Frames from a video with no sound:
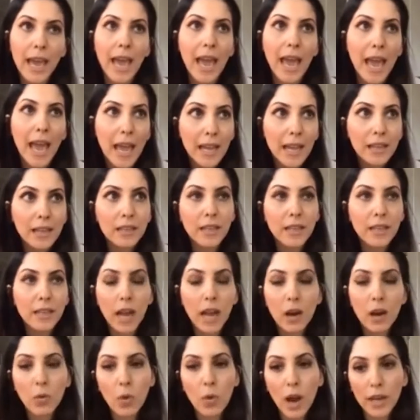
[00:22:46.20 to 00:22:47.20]
and
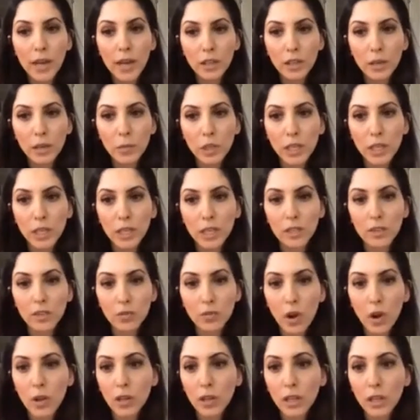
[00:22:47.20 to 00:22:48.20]
our wider community's
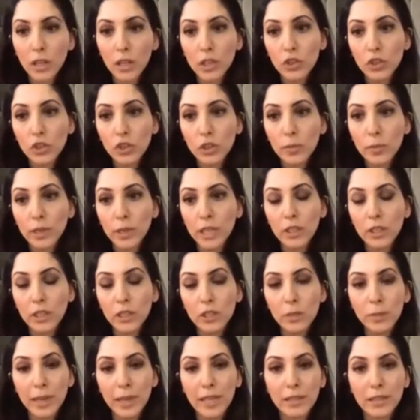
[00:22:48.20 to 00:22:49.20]
role in contributing
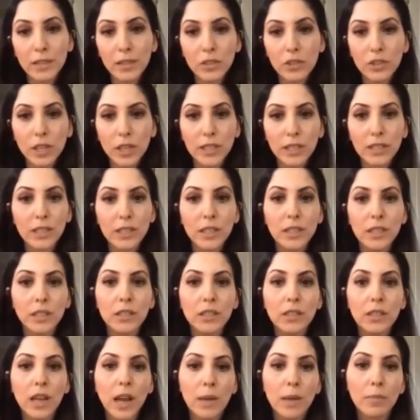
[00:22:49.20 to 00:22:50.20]
to peace and
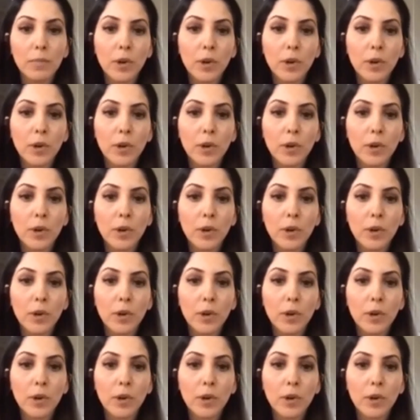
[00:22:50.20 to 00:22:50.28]
justice